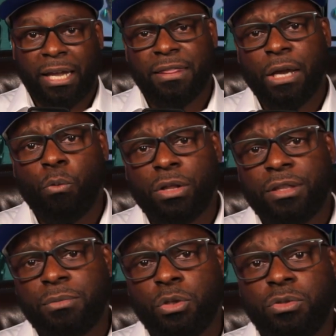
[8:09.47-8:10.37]
they want
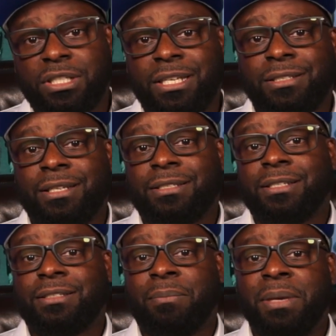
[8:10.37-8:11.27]
them to cease and
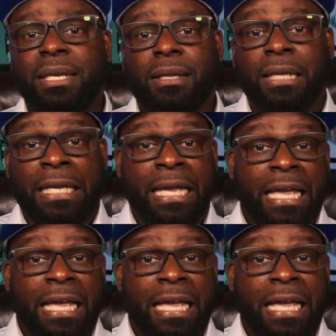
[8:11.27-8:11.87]
desist immediately,